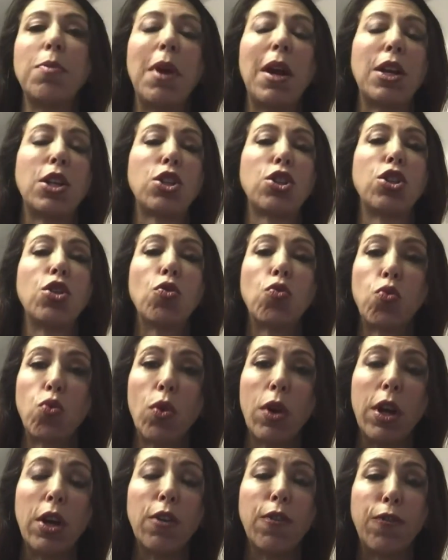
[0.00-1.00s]
matched the
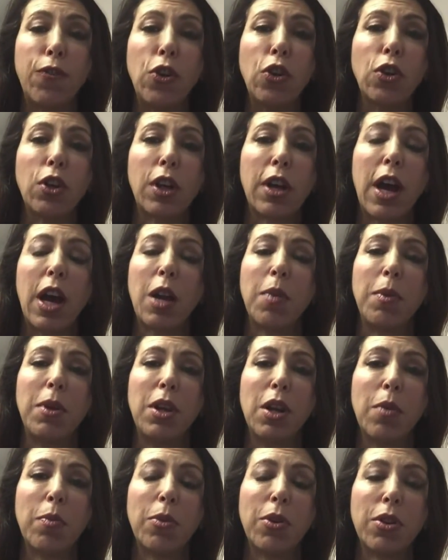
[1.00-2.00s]
real fuel
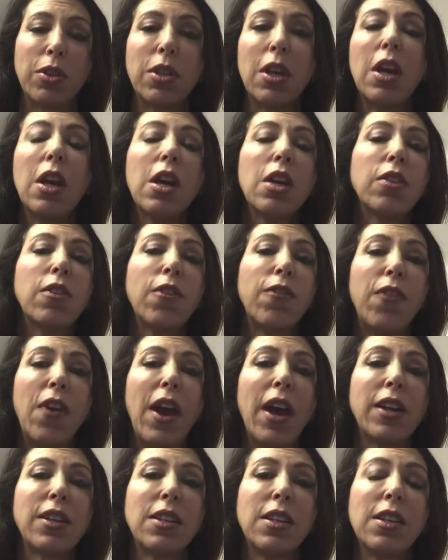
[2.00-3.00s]
economy numbers? The
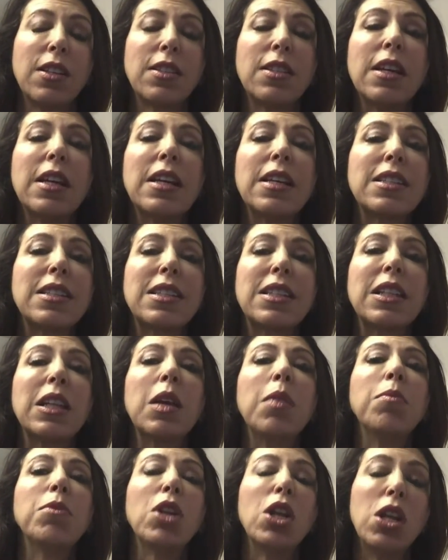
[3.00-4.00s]
fact is
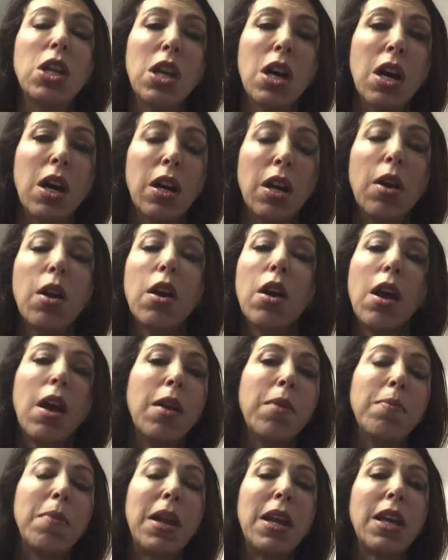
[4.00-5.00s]
slim to none.
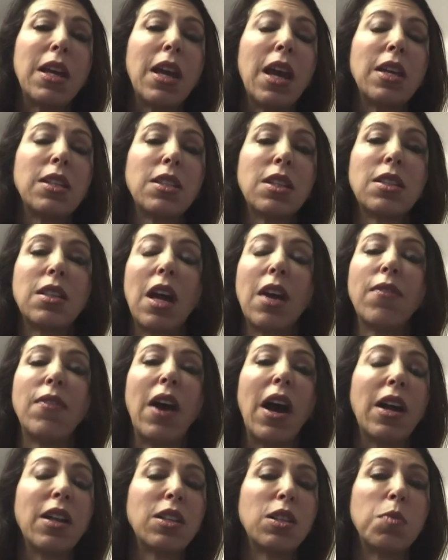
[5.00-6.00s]
In many cases,
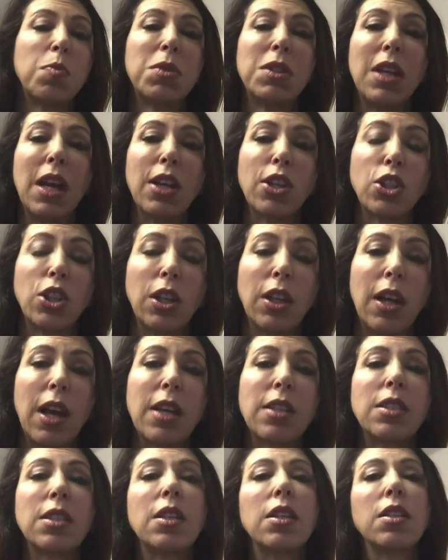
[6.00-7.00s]
I've gotten substantially
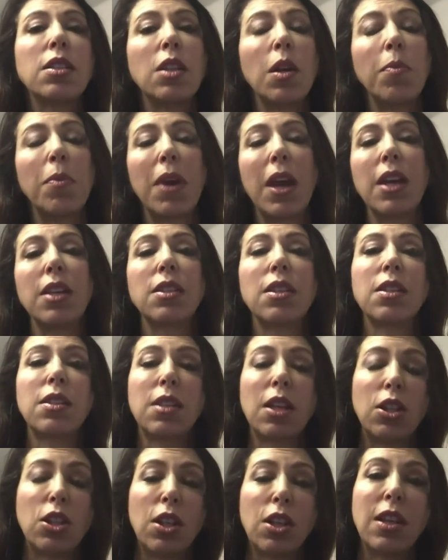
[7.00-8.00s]
less, and in some
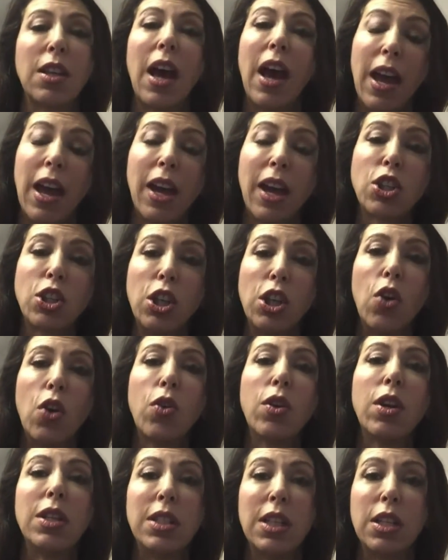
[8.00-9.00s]
cases, such as I actually
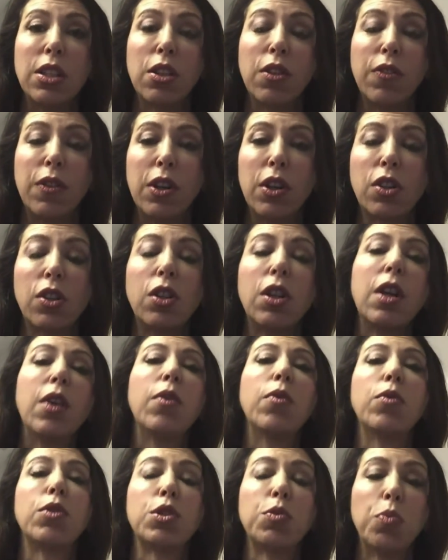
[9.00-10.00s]
own a diesel vehicle,
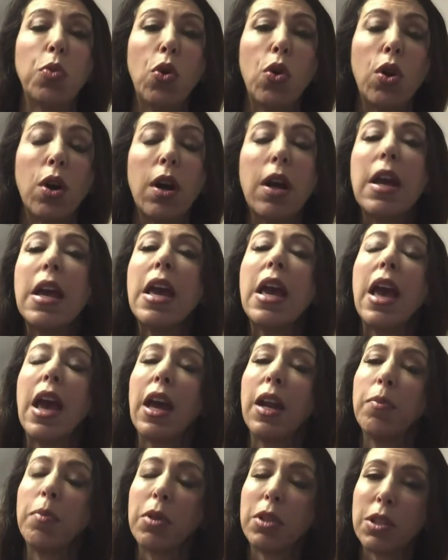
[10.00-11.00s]
it was more.
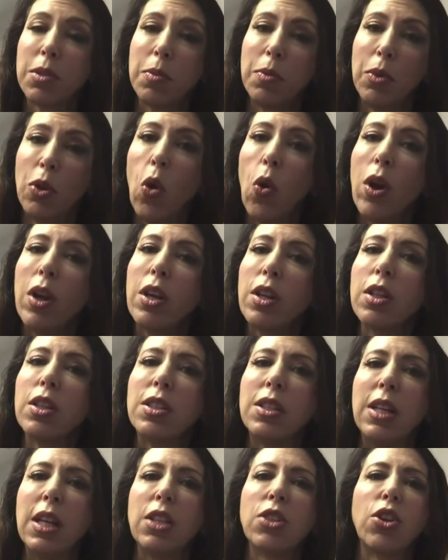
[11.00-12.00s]
And going to
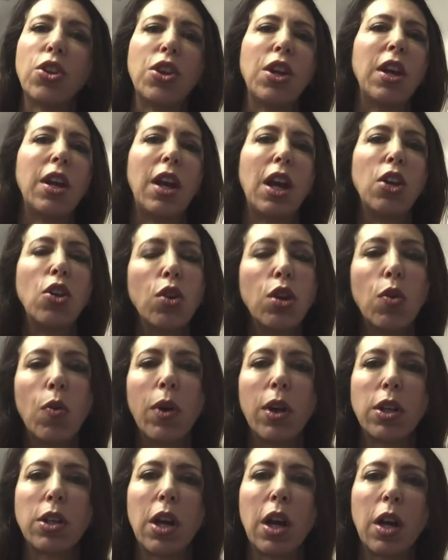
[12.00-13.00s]
this diesel thing, and I know
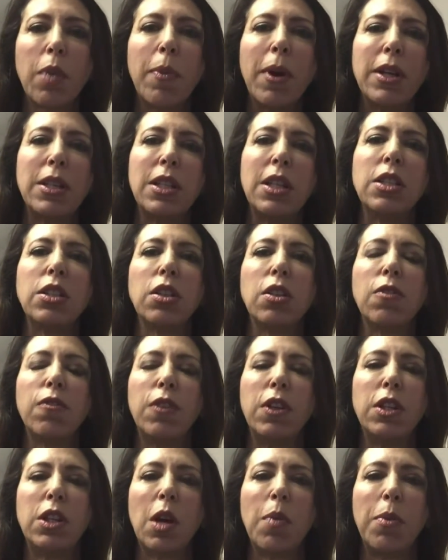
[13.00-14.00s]
you want to talk about diesel
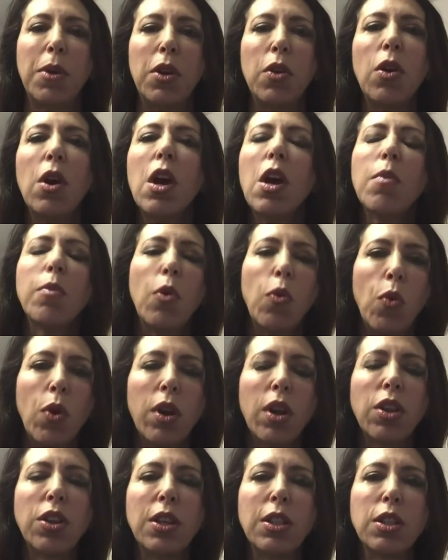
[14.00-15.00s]
and VW, but
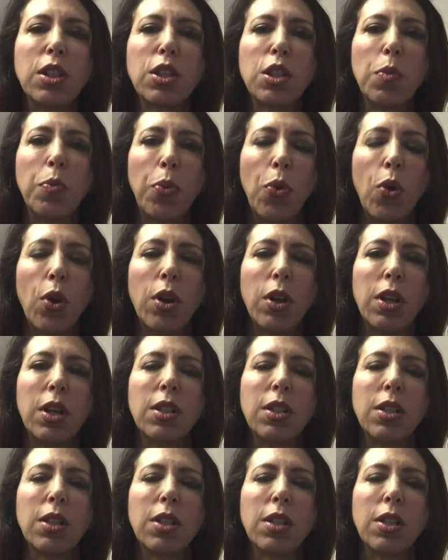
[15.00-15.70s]
one of the things that's important